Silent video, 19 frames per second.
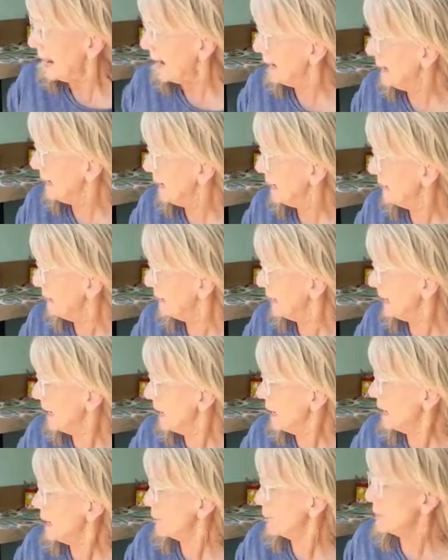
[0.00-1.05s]
and
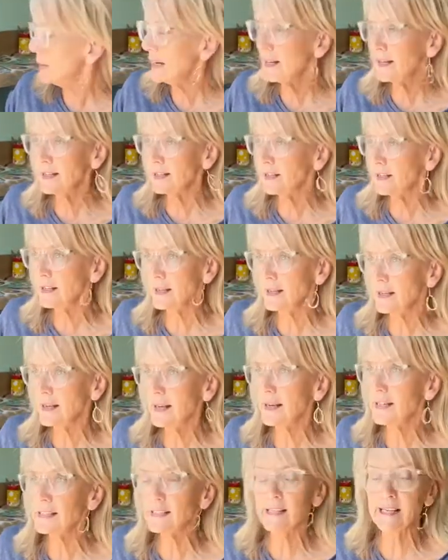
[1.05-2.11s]
it
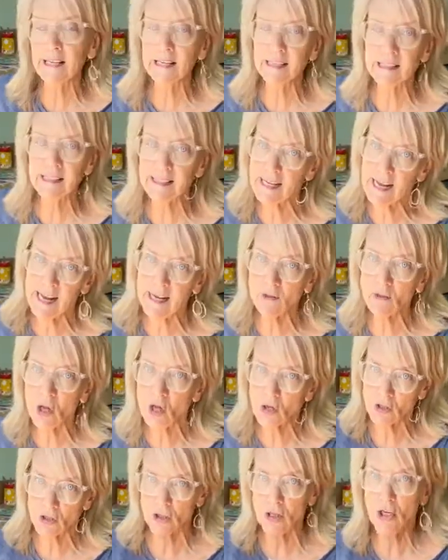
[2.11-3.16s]
isn't going to stay
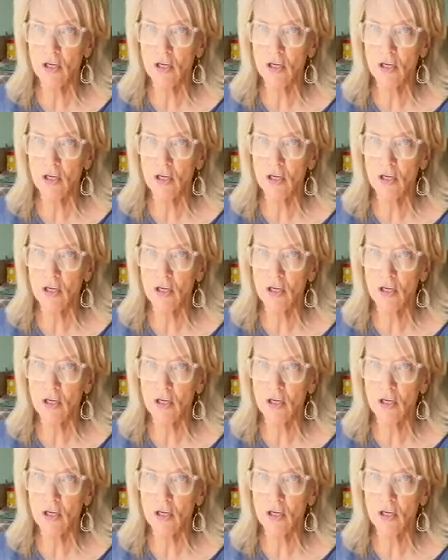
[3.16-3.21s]
long